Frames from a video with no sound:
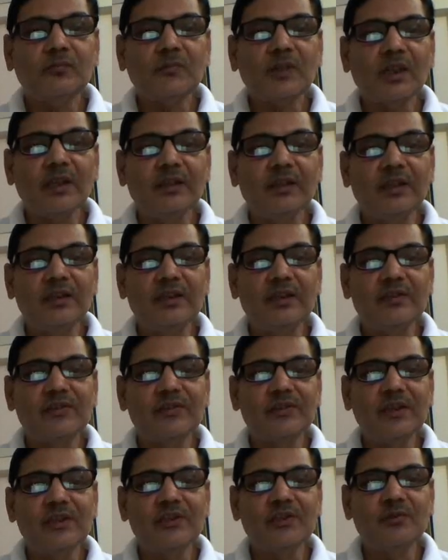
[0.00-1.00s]
the
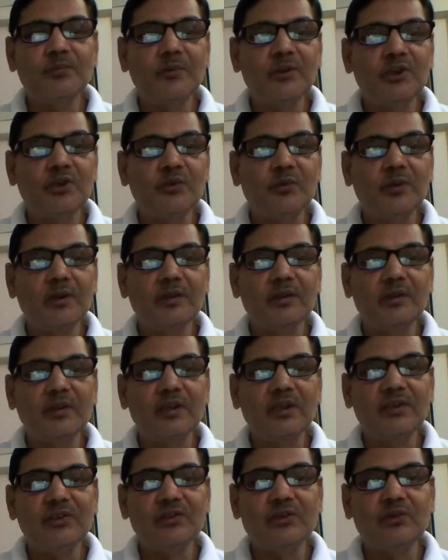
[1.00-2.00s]
distance between
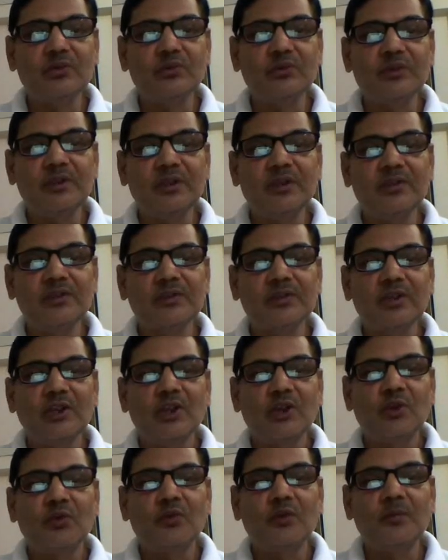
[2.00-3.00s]
these two genes
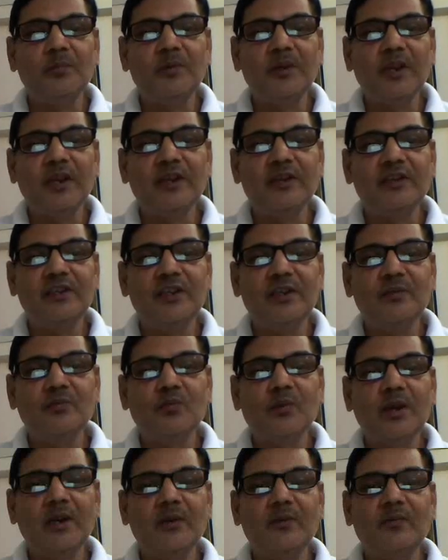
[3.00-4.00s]
will be
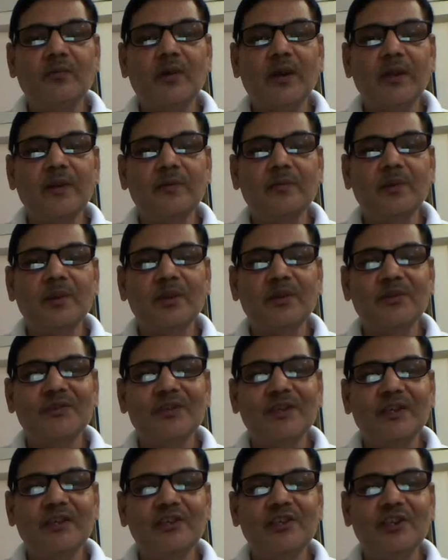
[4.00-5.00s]
18.5
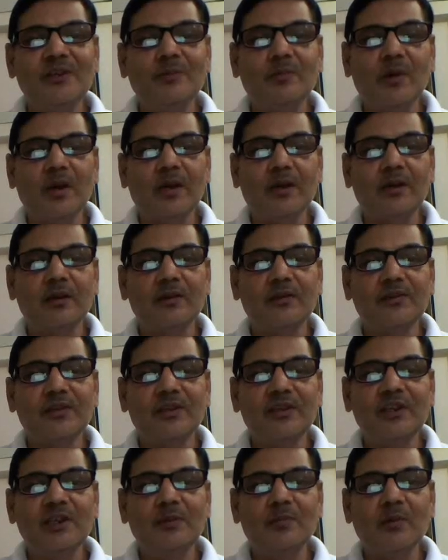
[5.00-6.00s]
centimorgan.
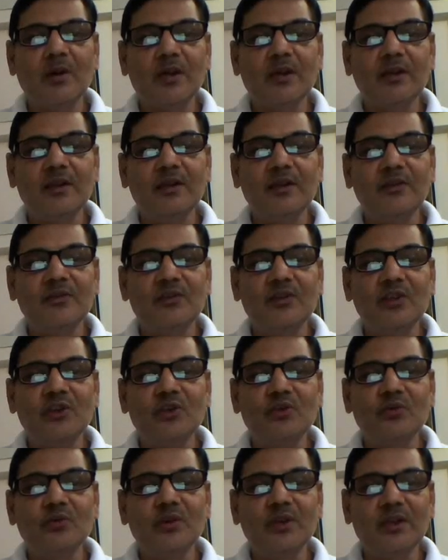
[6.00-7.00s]
Centimorgan is the
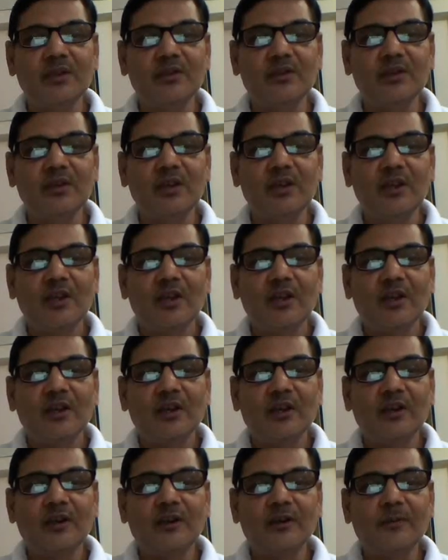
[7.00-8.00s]
unit
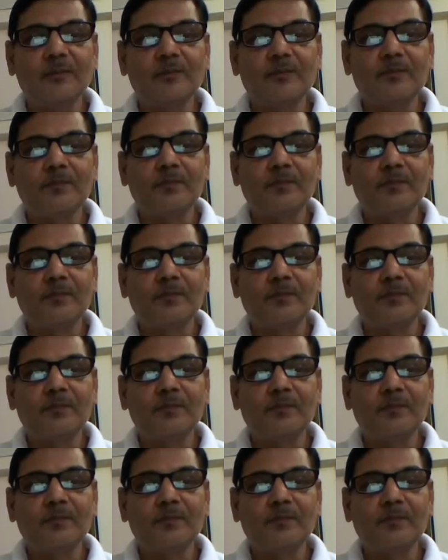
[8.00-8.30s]
of